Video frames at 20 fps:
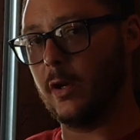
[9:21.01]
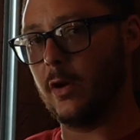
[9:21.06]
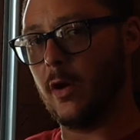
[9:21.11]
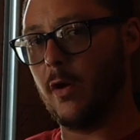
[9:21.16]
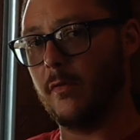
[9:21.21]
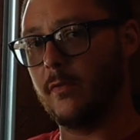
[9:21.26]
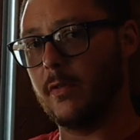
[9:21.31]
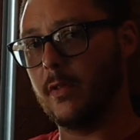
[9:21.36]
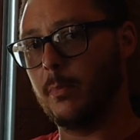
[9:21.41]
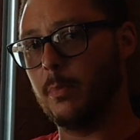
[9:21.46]

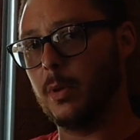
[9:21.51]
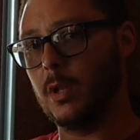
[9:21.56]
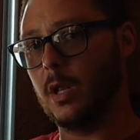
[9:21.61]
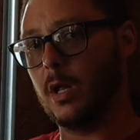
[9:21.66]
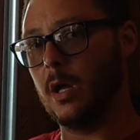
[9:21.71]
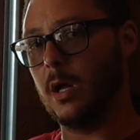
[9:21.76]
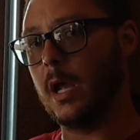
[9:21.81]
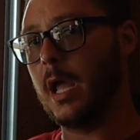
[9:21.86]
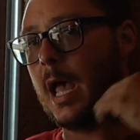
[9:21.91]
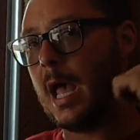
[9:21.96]
I could
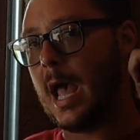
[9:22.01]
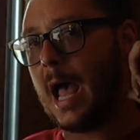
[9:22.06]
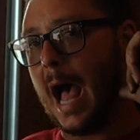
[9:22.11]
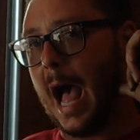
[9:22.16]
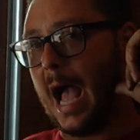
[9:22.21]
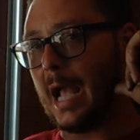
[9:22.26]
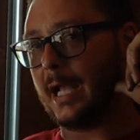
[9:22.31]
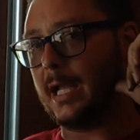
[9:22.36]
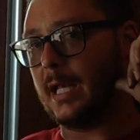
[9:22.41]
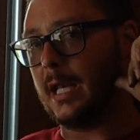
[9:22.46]
hear
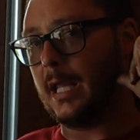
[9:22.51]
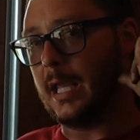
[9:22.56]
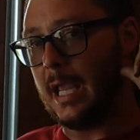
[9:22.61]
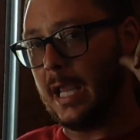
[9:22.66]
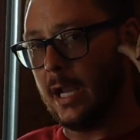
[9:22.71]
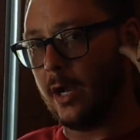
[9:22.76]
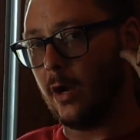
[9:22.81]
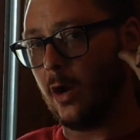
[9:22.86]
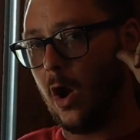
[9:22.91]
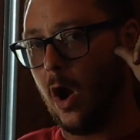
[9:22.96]
audibly air
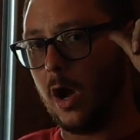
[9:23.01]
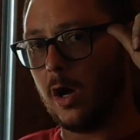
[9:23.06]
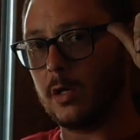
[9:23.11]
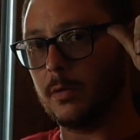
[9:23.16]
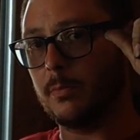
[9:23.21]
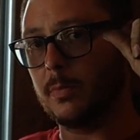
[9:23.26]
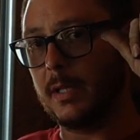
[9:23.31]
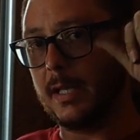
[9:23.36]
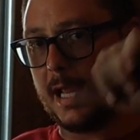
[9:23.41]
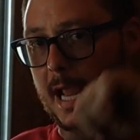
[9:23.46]
escaping
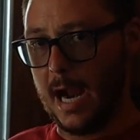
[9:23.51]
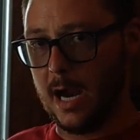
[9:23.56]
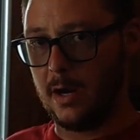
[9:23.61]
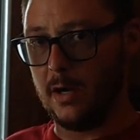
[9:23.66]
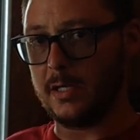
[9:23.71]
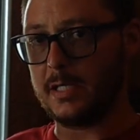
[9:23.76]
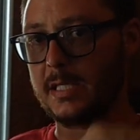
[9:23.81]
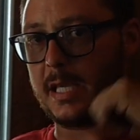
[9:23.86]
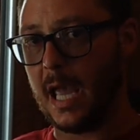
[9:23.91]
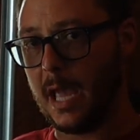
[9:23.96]
from around
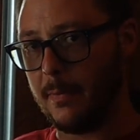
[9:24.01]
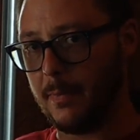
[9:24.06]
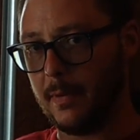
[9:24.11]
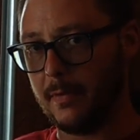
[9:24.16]
her finger.